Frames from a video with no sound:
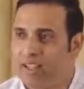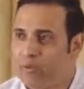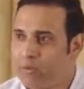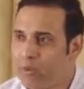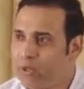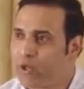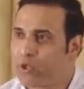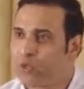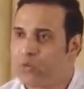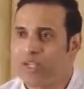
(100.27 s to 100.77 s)

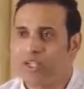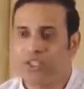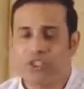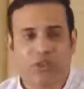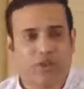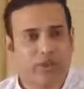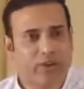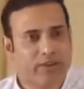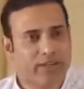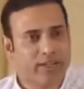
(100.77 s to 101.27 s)
Because once
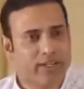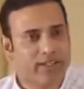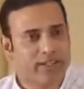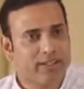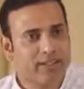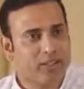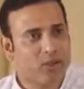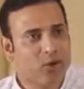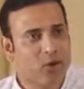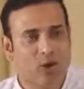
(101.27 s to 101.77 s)
you're a cricketer,
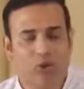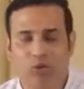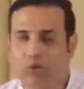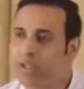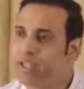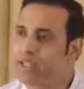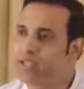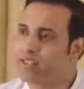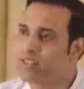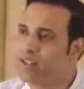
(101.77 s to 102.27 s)
you
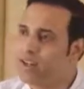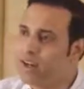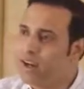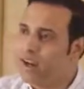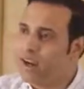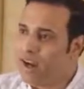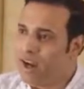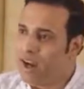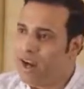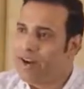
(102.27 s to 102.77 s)
always
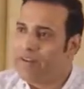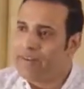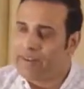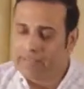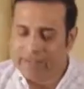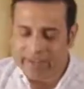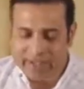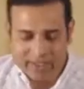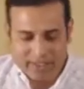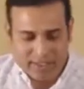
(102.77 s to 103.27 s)
are a
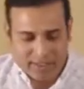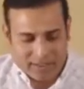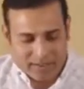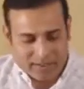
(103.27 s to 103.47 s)
cricketer.